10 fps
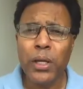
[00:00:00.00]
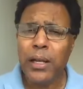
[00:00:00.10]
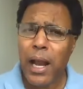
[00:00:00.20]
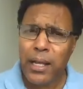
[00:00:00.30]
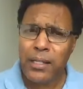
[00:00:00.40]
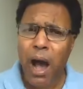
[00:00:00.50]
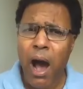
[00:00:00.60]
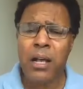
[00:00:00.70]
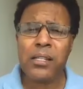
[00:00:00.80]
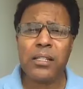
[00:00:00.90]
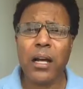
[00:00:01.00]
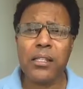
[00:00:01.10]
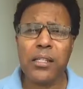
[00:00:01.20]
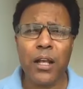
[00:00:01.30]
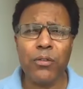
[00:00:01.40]
Let us ask
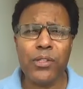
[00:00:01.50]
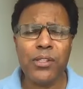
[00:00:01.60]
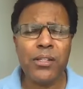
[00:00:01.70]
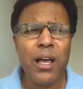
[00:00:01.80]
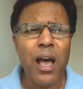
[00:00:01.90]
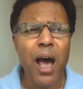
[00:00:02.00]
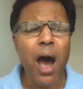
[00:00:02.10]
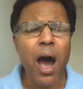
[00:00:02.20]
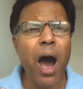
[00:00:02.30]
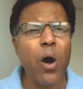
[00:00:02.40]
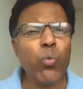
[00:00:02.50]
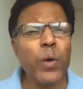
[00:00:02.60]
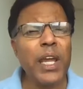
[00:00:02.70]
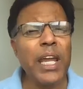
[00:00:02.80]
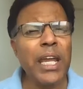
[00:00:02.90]
ourselves are
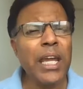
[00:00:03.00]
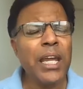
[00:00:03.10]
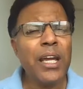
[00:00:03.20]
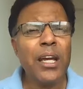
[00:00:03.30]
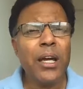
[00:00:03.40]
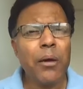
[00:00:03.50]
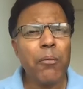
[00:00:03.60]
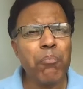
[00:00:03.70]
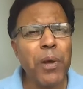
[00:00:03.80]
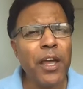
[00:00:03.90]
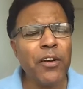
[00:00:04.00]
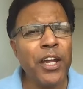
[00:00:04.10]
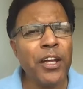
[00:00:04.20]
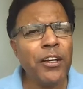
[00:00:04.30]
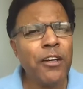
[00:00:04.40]
we
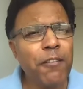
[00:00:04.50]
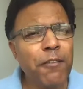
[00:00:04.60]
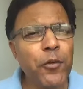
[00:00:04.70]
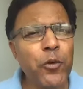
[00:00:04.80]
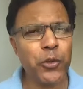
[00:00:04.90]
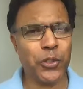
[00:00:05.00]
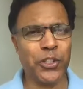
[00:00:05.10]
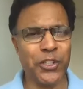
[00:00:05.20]
bearing fruit?